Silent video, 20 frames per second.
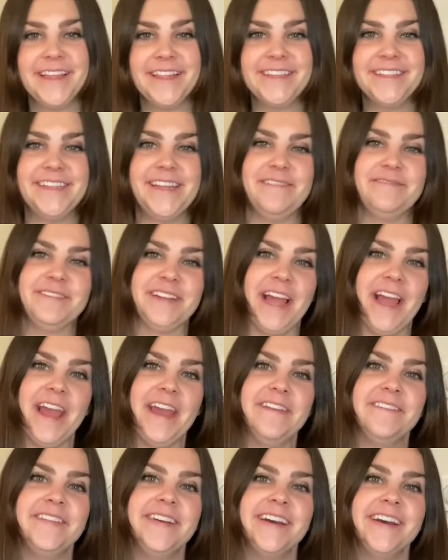the same
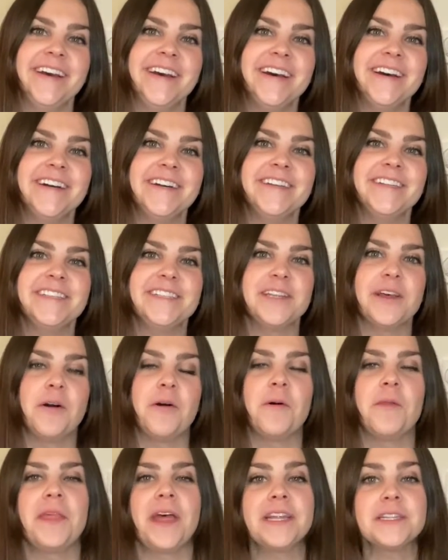time.
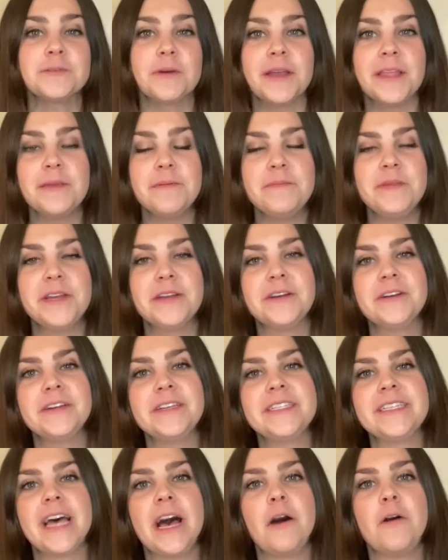So that's why the mirror
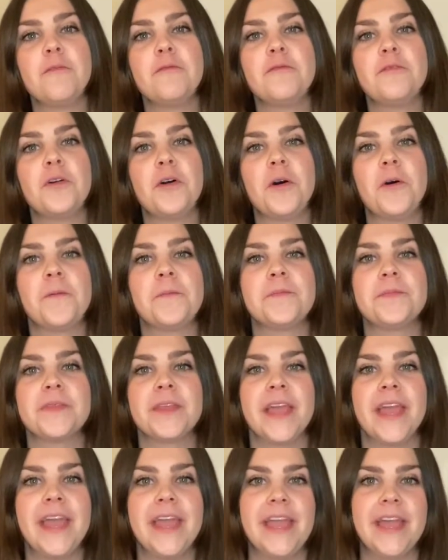is helpful,
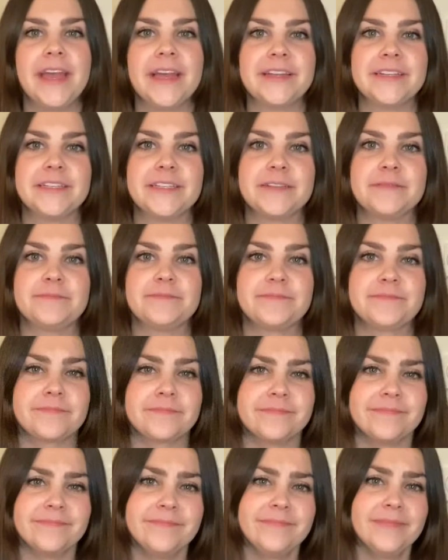and
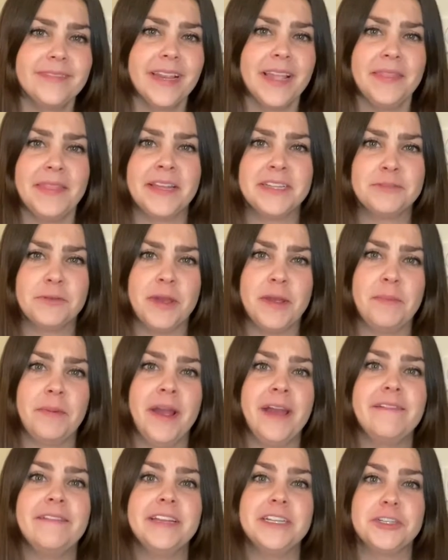that's why a
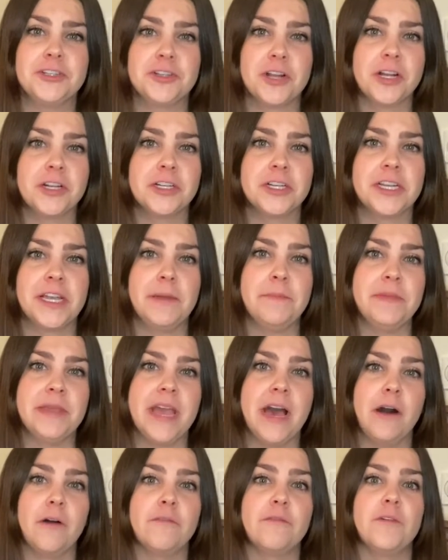private instructor can be
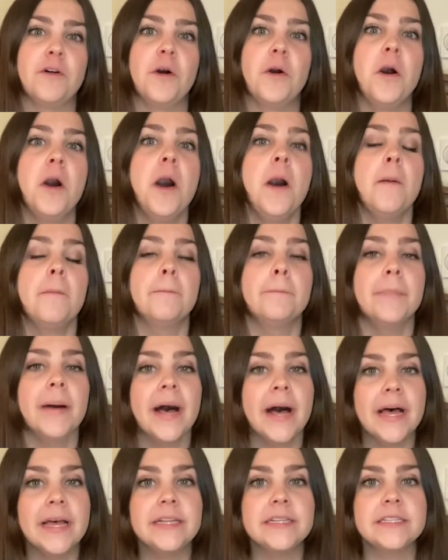helpful.
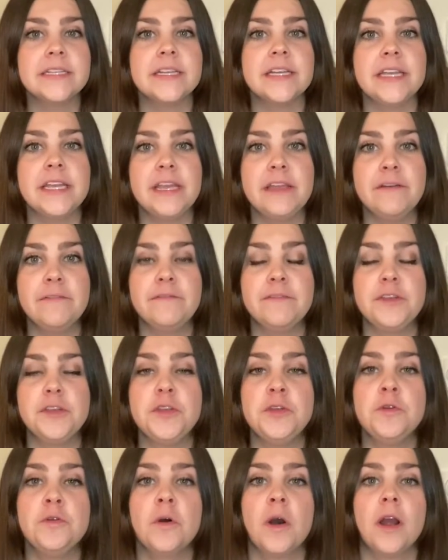But if
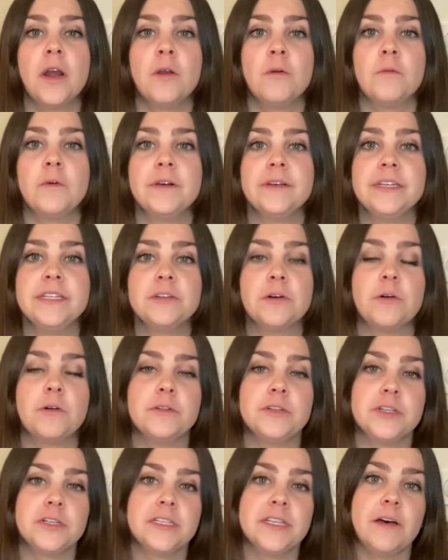you are willing to
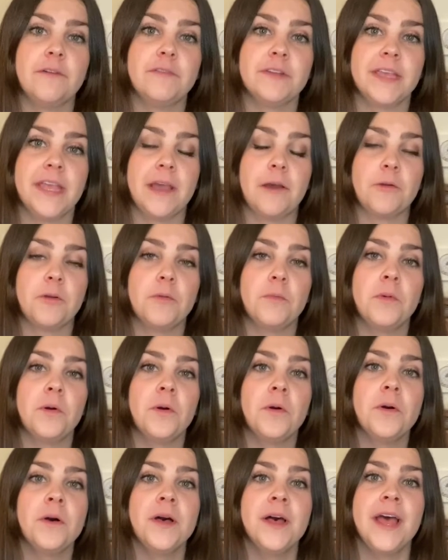hold yourself
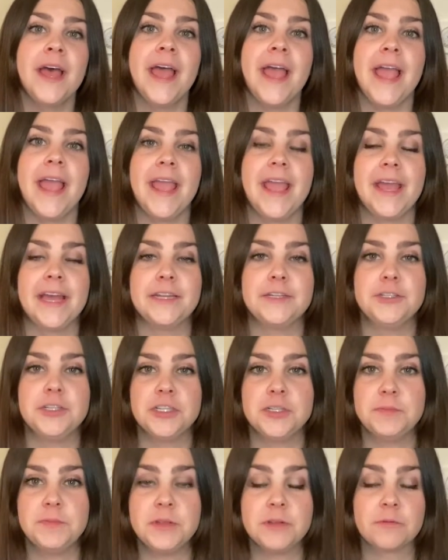accountable and
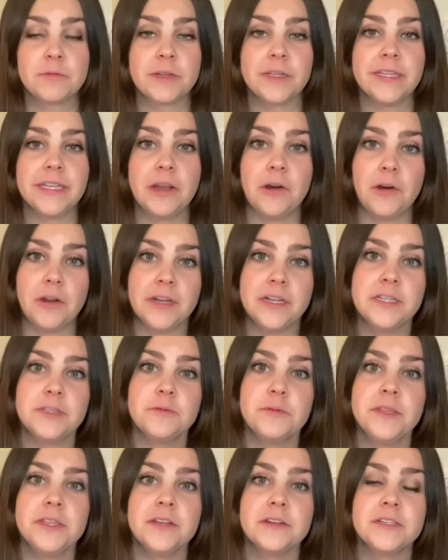just be really honest
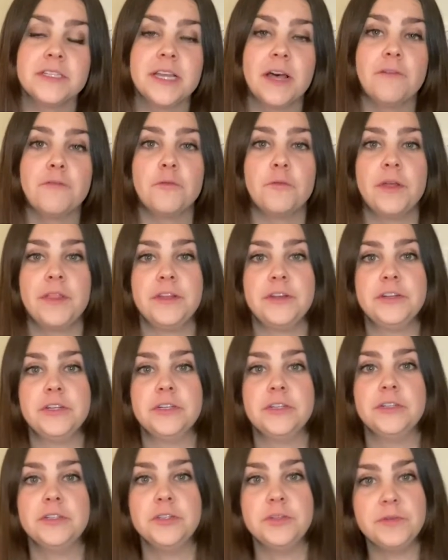with yourself, whether
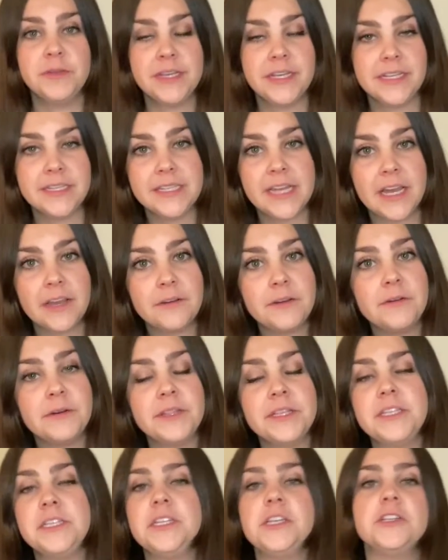you're doing exactly what
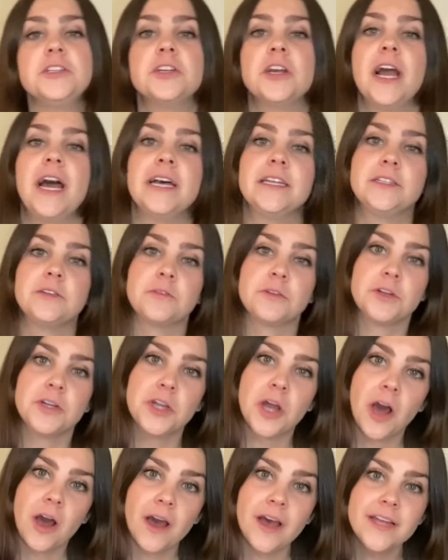the teacher asks or
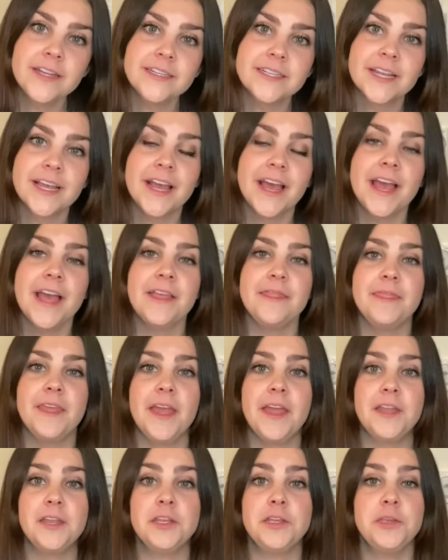not,
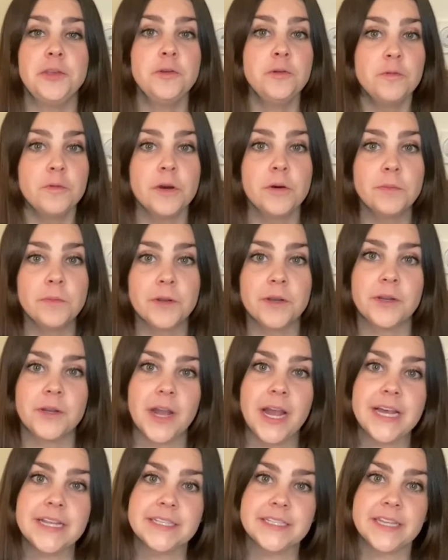then you will
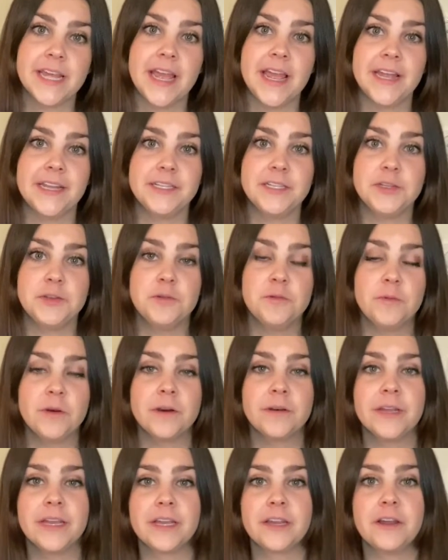progress and you
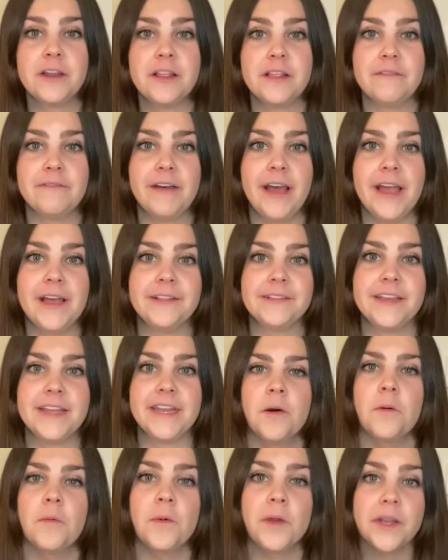will get good at the
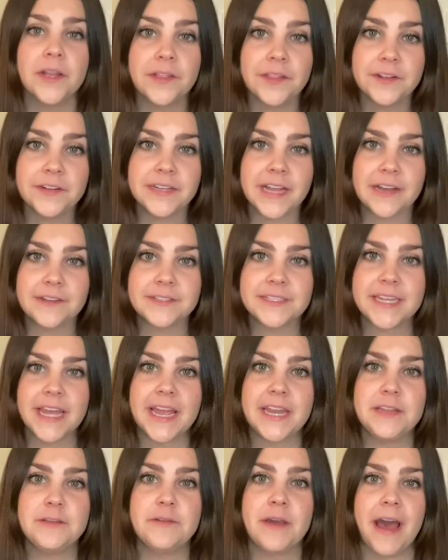violin. One other
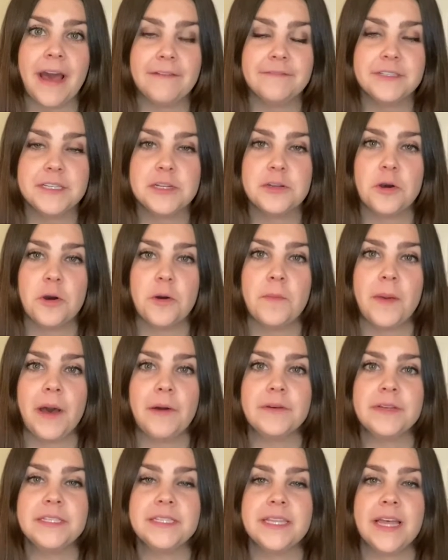downside you have to know
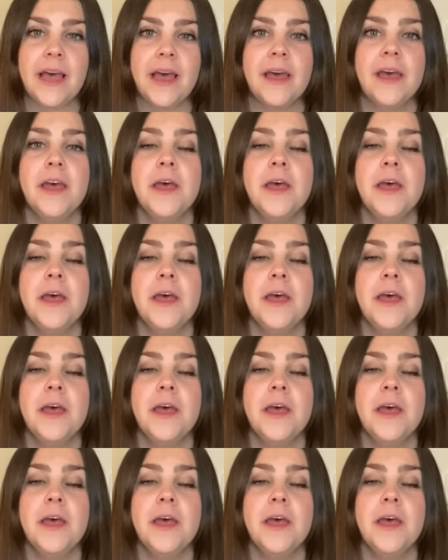about is that